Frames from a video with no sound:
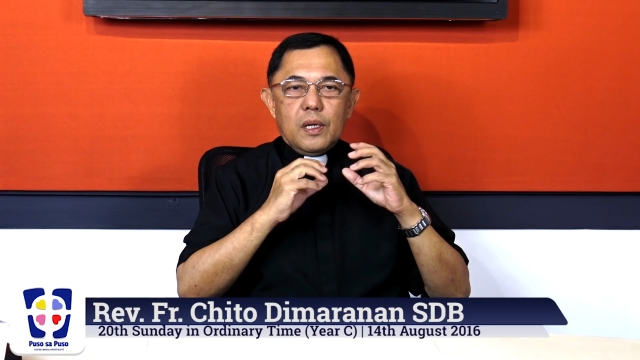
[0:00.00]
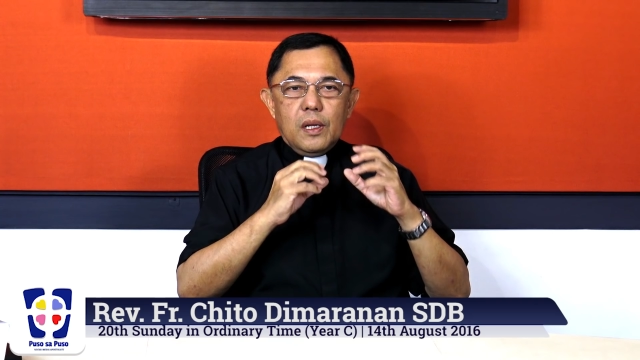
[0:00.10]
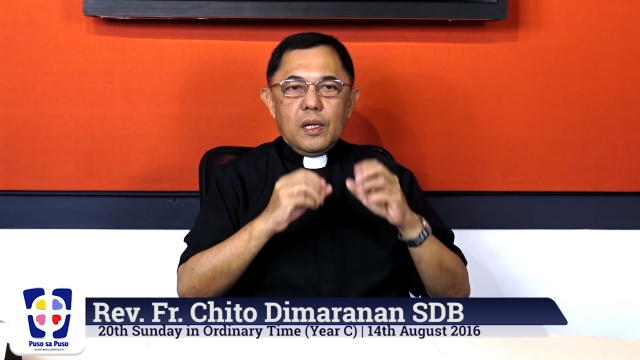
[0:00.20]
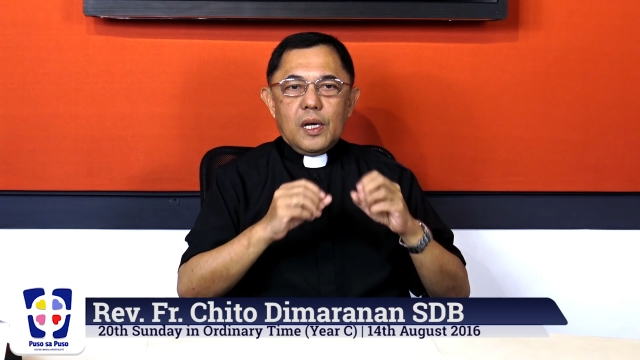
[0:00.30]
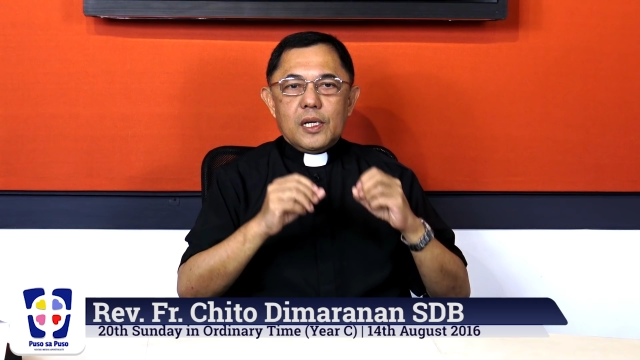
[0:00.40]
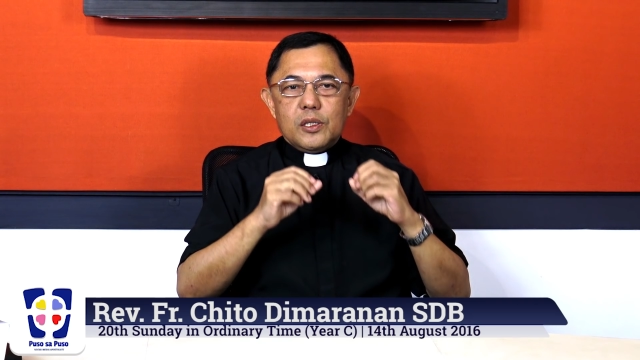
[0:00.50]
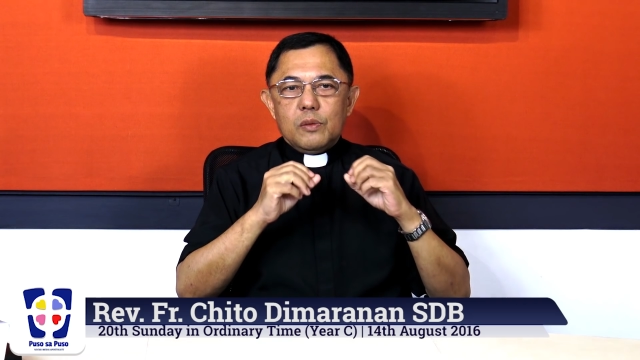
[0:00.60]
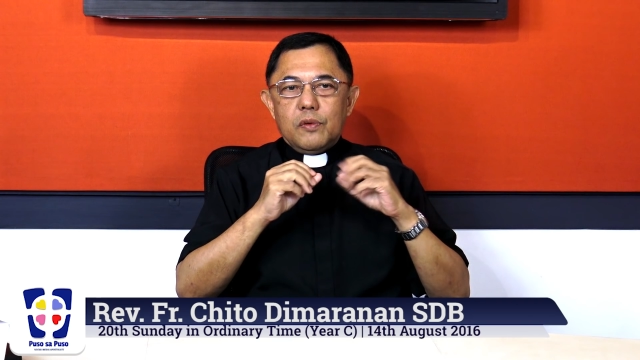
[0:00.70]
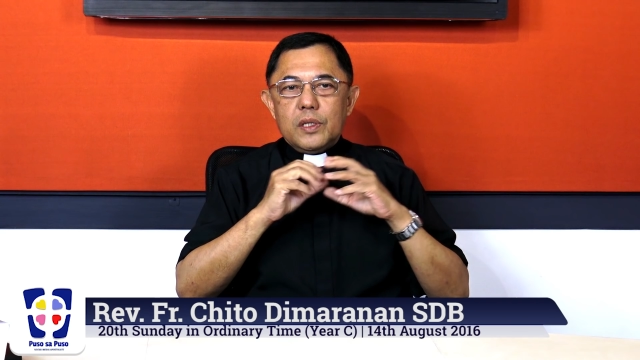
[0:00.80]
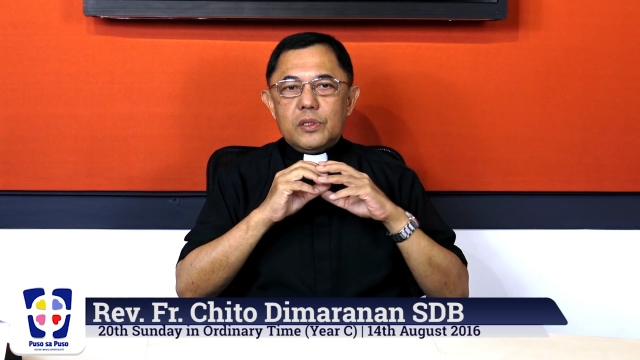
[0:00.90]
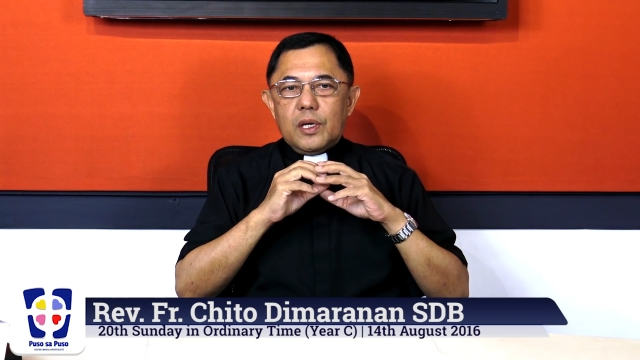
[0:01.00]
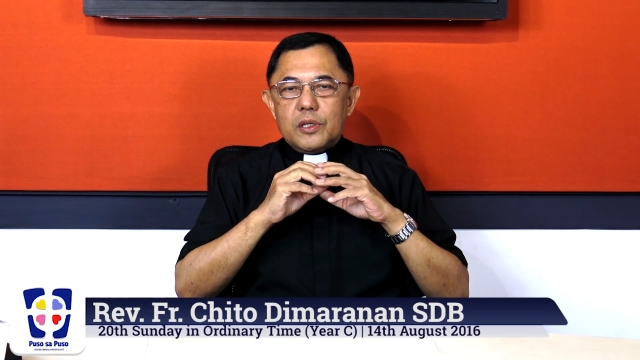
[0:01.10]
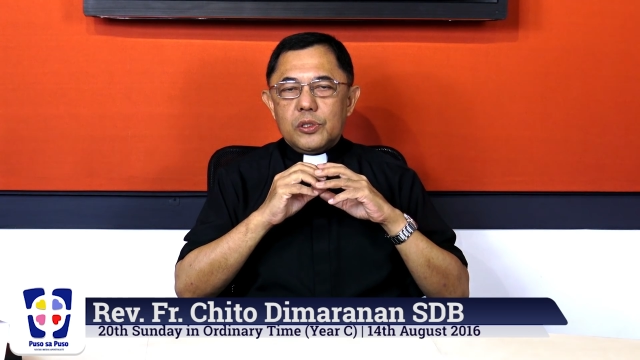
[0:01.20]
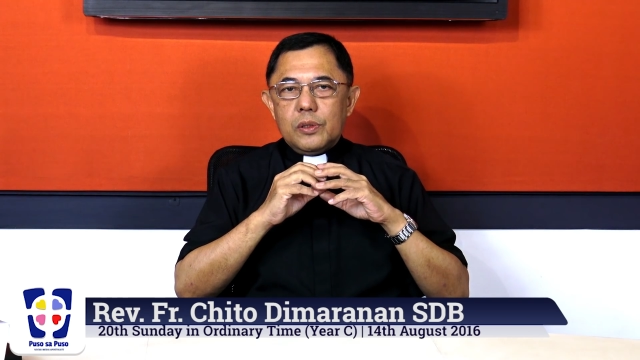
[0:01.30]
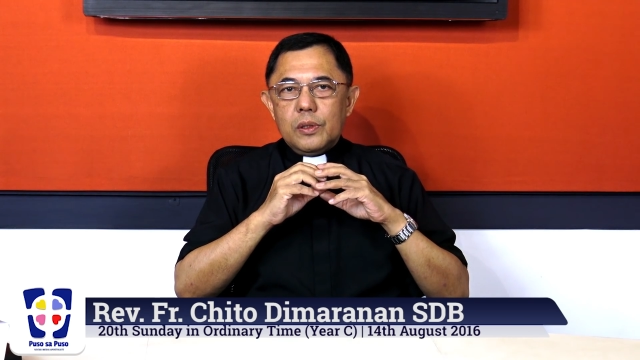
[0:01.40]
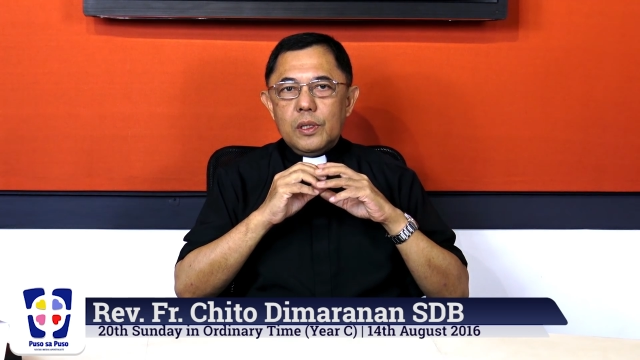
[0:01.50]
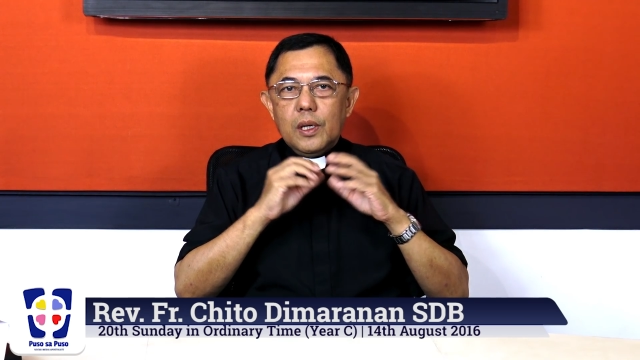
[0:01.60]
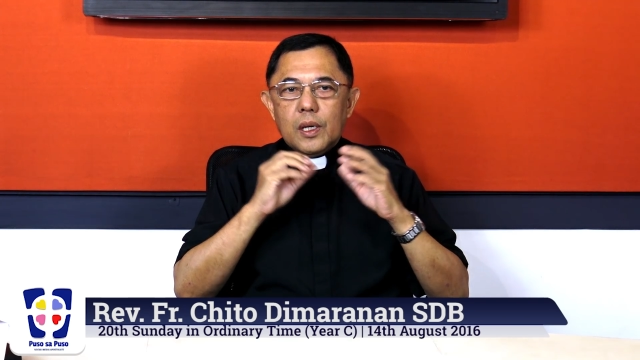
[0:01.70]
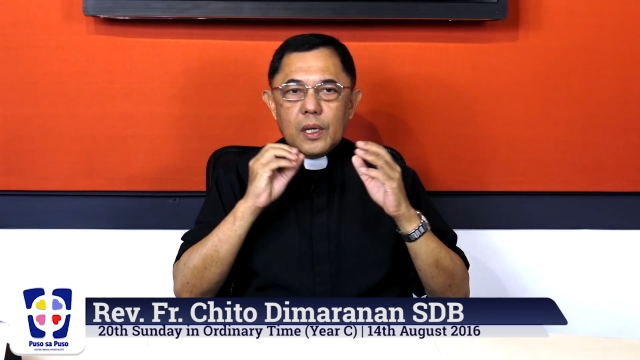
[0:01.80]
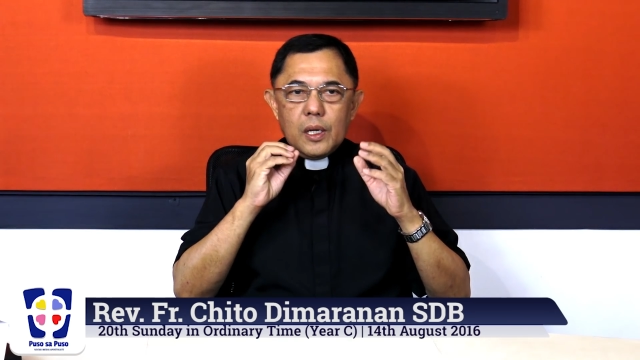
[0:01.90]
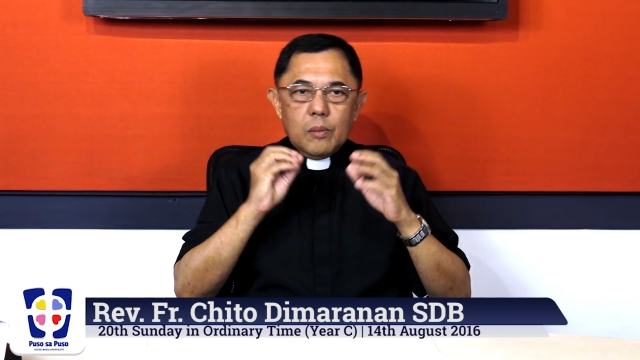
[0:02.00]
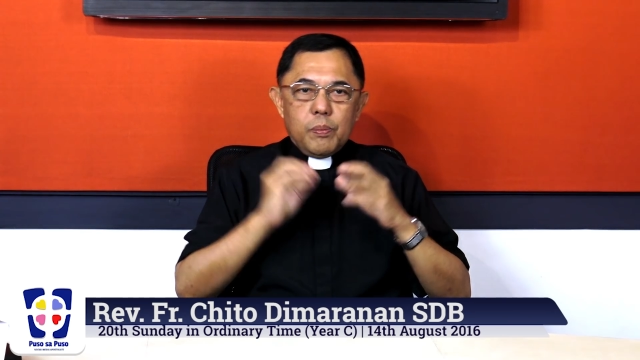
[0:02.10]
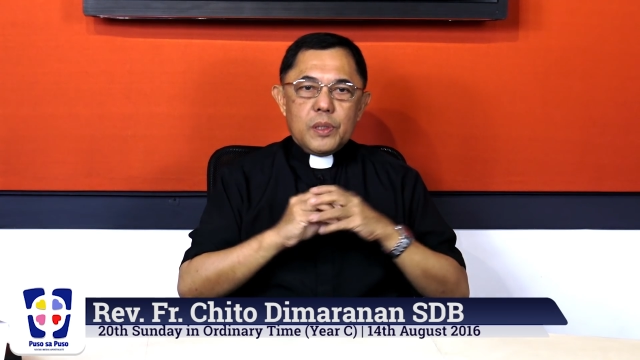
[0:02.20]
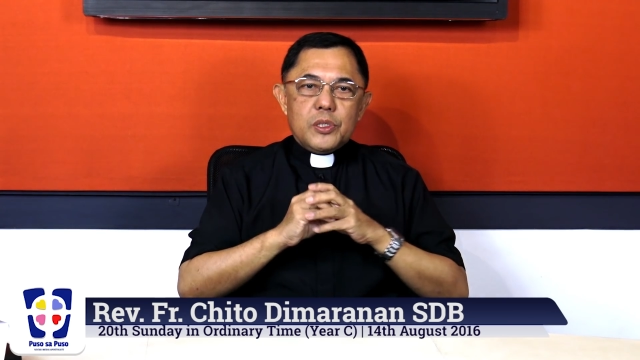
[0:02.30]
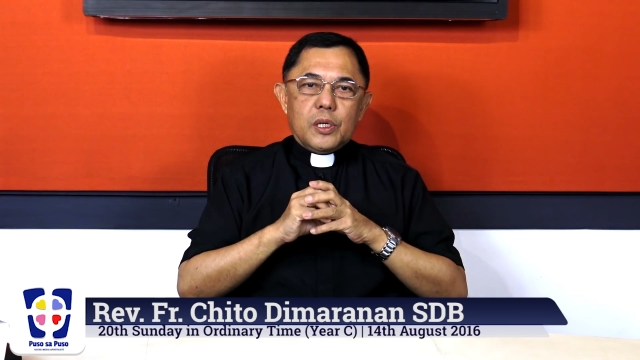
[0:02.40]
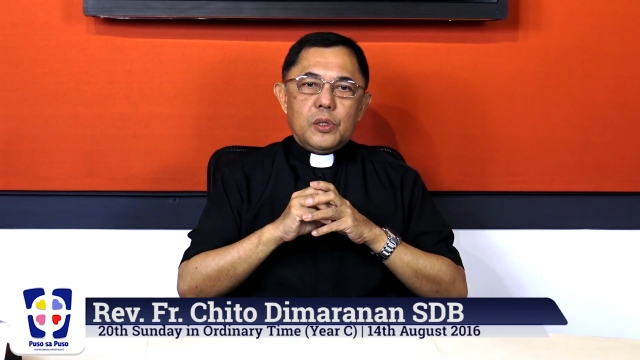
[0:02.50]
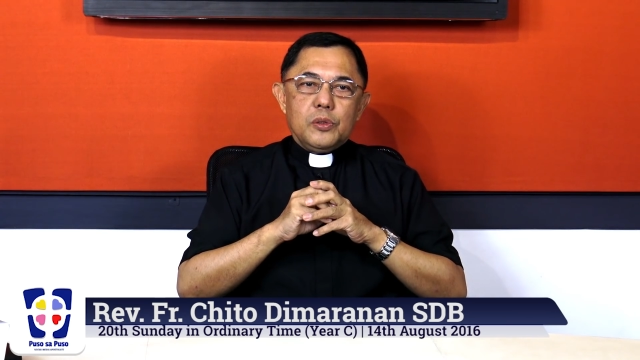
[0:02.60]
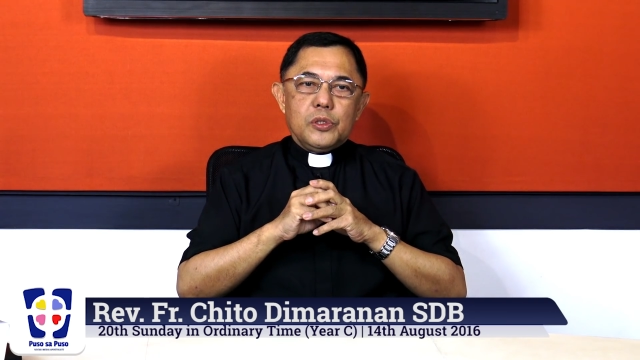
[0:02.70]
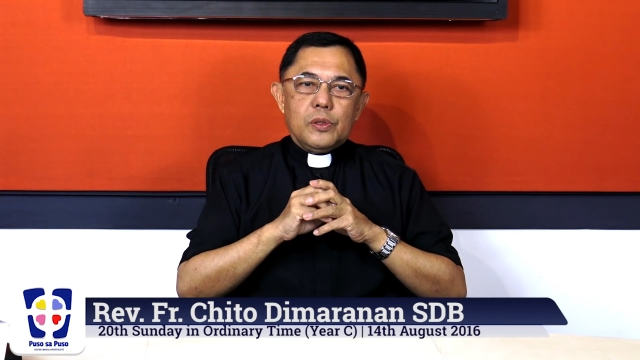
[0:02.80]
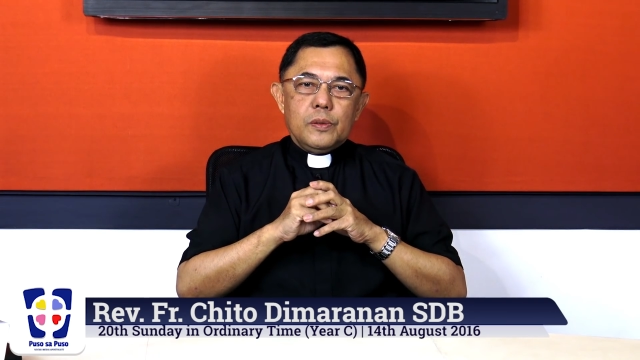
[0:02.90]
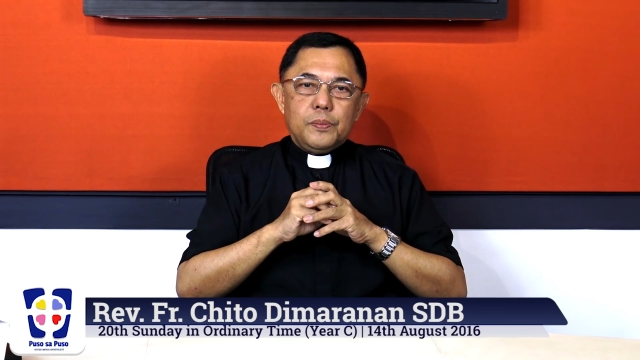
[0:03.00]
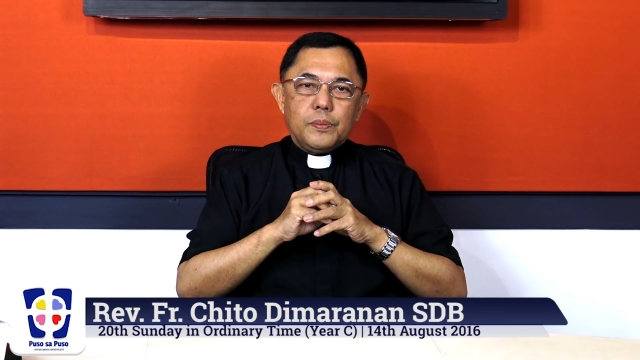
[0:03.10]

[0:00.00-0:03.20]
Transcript: lot of rejection and persecution.